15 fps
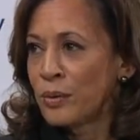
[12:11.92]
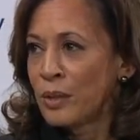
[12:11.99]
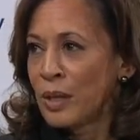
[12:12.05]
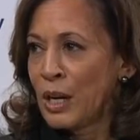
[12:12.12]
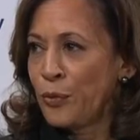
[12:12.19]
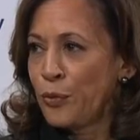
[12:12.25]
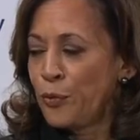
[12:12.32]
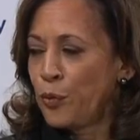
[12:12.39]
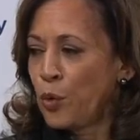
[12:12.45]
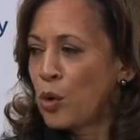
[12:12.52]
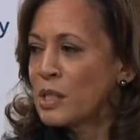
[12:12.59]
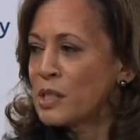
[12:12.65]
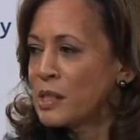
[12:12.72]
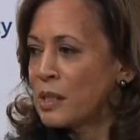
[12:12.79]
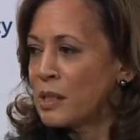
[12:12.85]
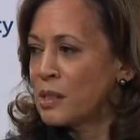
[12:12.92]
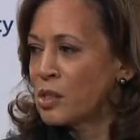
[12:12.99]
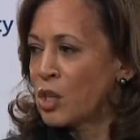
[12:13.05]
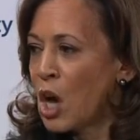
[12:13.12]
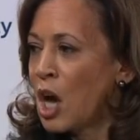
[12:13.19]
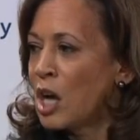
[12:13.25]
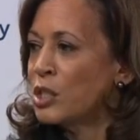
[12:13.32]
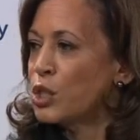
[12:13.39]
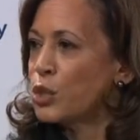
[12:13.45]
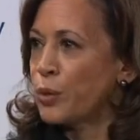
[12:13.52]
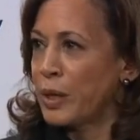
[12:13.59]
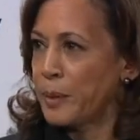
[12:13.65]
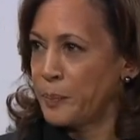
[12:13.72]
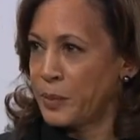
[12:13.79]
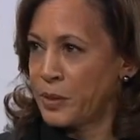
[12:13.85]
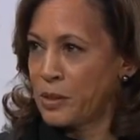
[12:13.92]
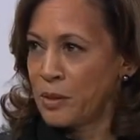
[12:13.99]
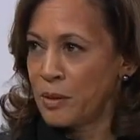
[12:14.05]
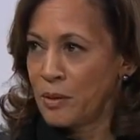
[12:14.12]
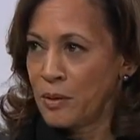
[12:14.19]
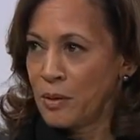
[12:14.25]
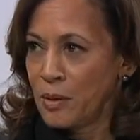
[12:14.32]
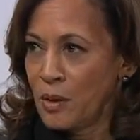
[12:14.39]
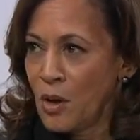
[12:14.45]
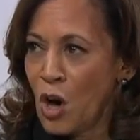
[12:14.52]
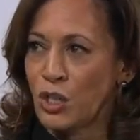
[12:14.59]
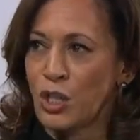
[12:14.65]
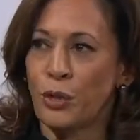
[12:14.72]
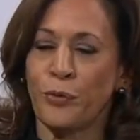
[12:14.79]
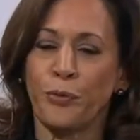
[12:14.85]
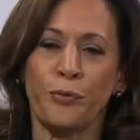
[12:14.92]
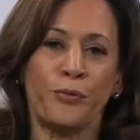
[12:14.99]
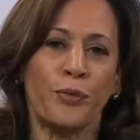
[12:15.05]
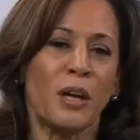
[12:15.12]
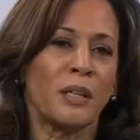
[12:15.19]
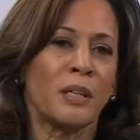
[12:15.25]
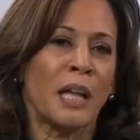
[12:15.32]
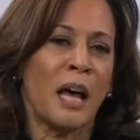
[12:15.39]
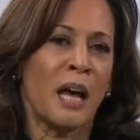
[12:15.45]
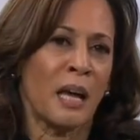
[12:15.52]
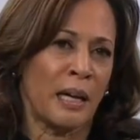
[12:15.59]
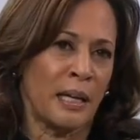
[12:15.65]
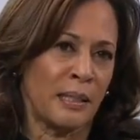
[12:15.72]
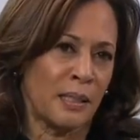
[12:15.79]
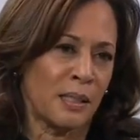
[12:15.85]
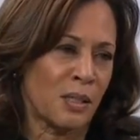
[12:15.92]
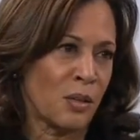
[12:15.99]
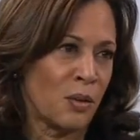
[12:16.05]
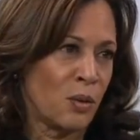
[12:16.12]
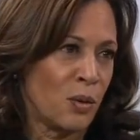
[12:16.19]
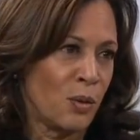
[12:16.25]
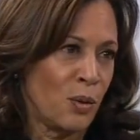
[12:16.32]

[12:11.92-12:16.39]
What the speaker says: it forces conscripts onto the front lines